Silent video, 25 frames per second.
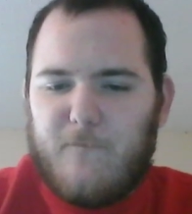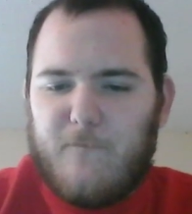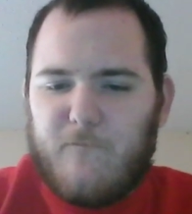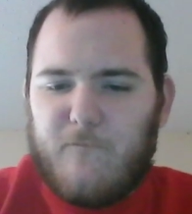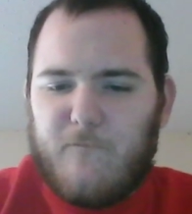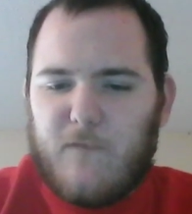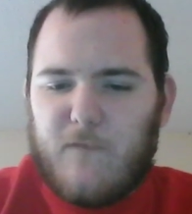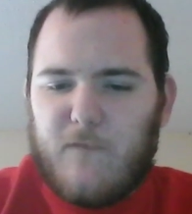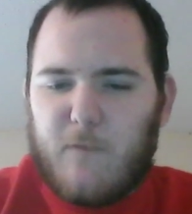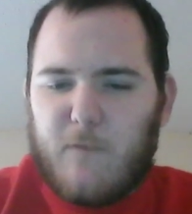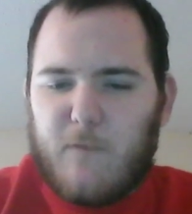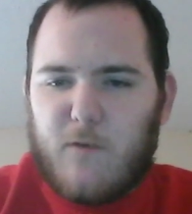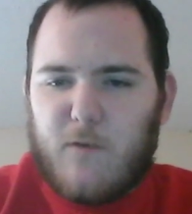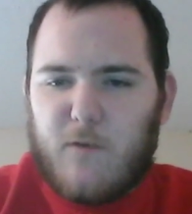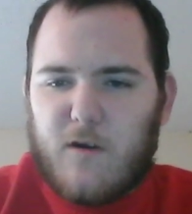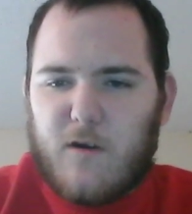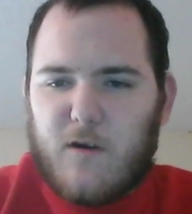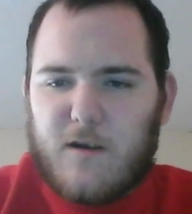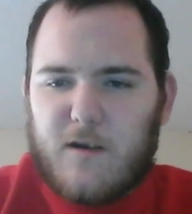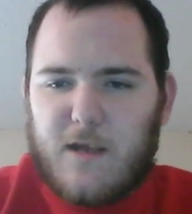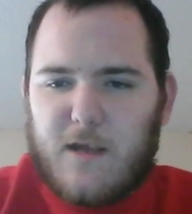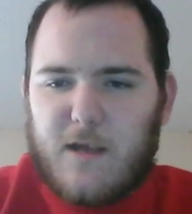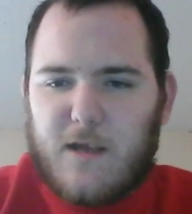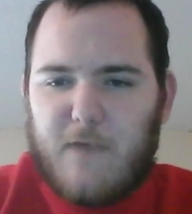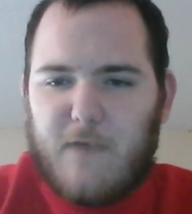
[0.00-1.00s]
Number
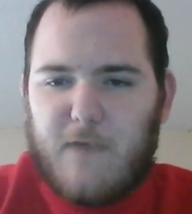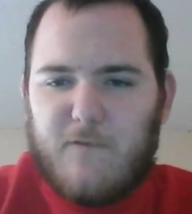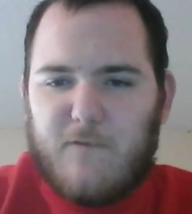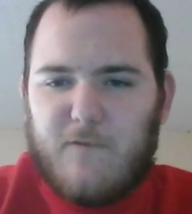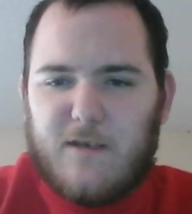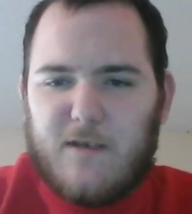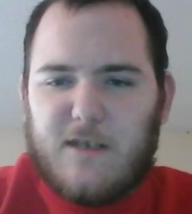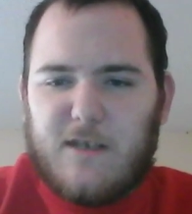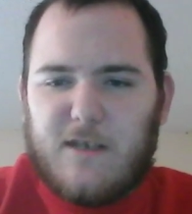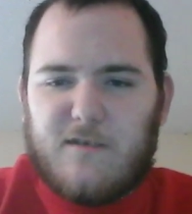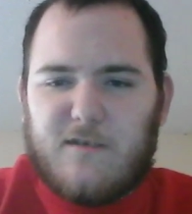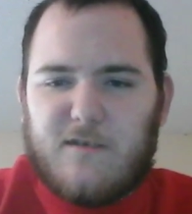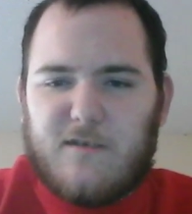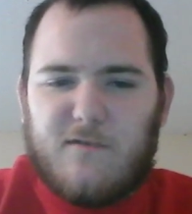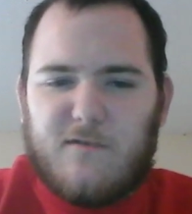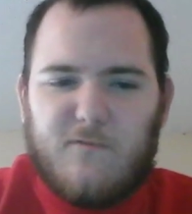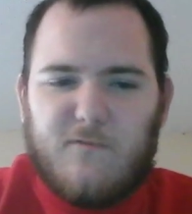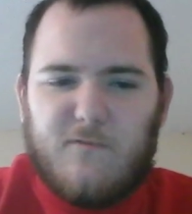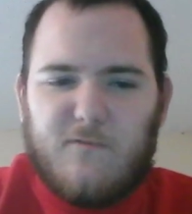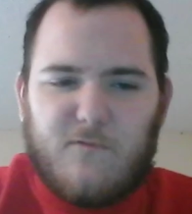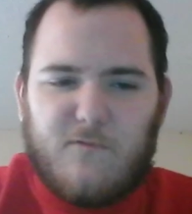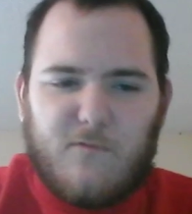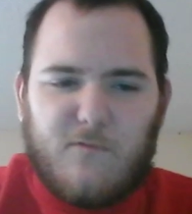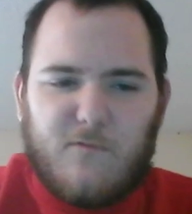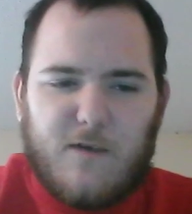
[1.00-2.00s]

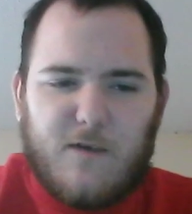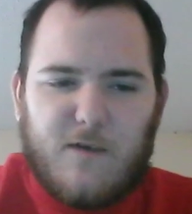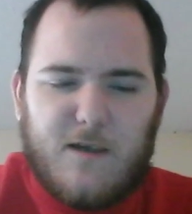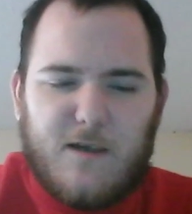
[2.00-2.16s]
72.